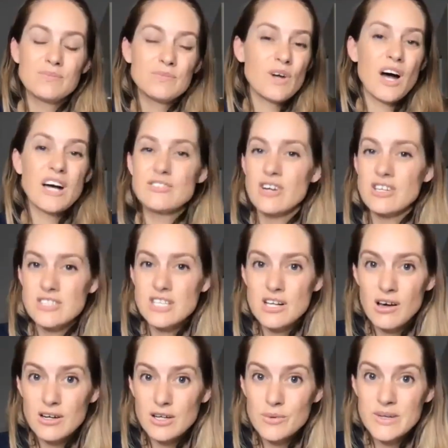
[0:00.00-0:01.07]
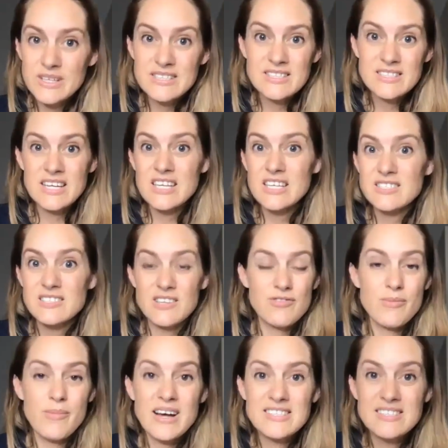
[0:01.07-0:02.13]
hydroxychloroquine, zinc,
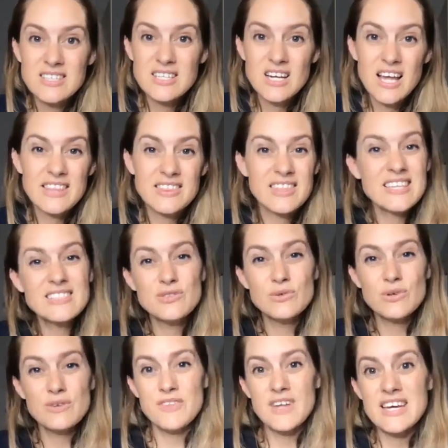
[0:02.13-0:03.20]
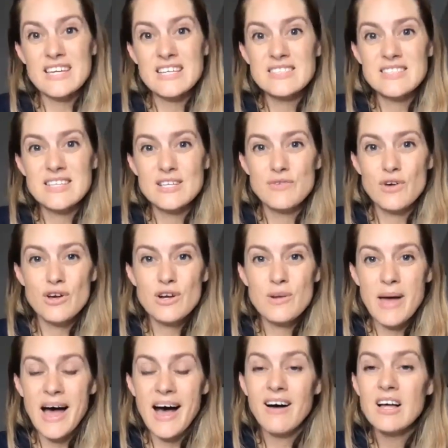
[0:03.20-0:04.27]
zithromycin, like these sort of things that you've heard
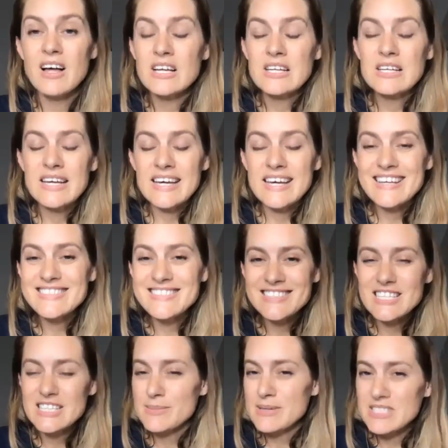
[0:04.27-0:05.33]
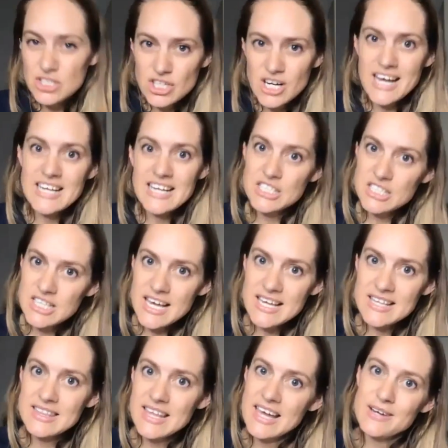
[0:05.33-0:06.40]
about. Isn't it a bit strange
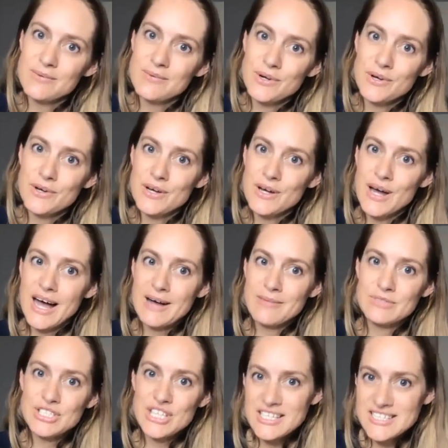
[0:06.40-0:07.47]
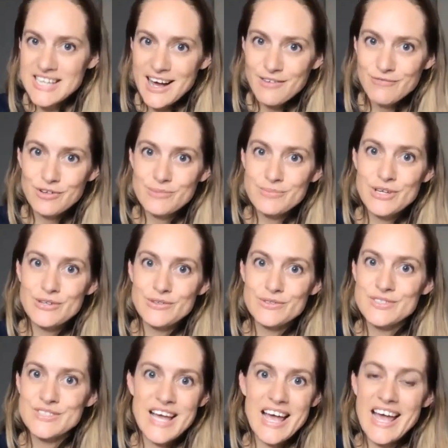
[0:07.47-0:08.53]
that they were shut down from
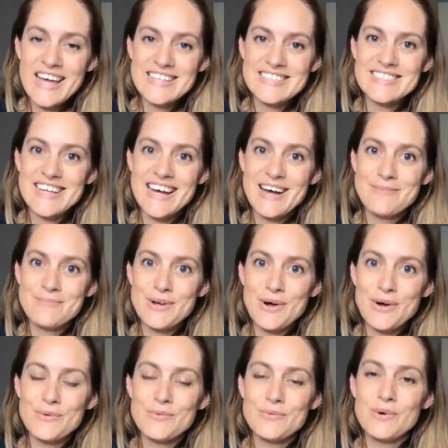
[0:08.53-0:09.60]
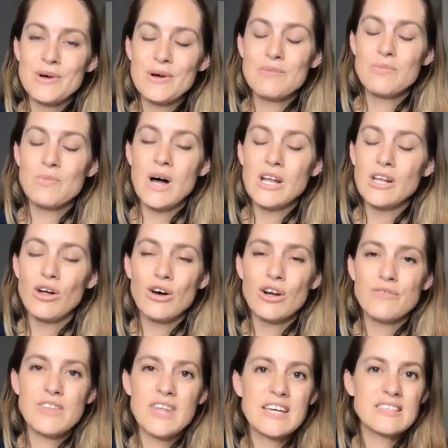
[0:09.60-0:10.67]
use? And, you know, a lot
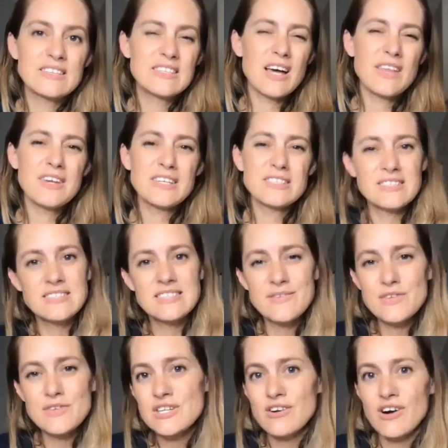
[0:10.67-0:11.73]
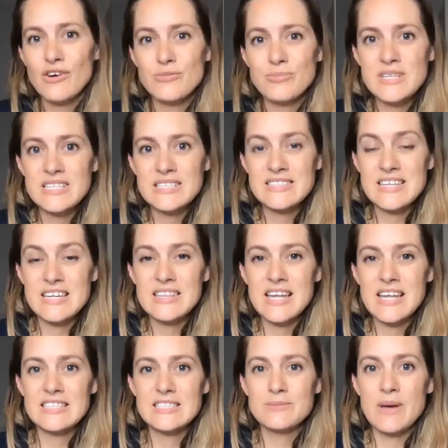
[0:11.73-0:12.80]
of that, I think it's a 70-year-old medicine
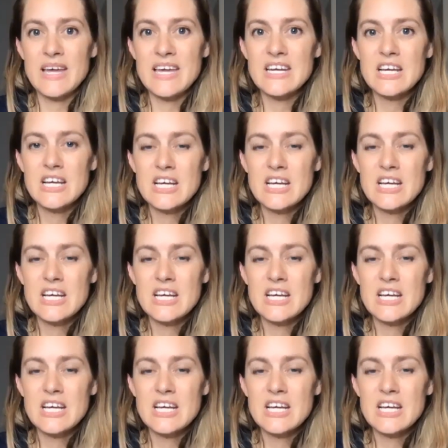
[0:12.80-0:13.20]
that's been